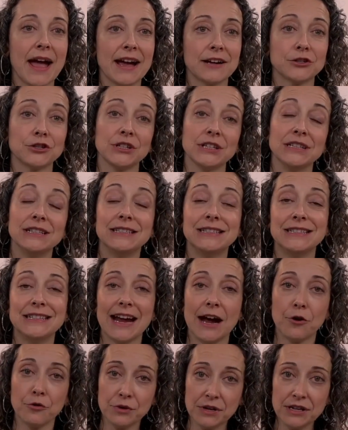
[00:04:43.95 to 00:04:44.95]
actually
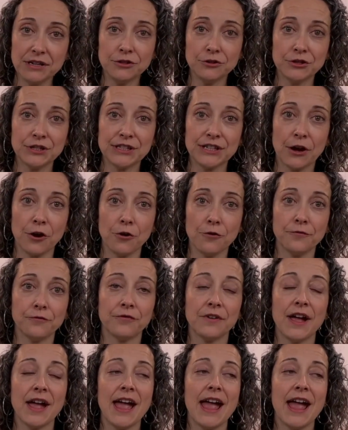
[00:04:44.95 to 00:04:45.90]
doubting yourself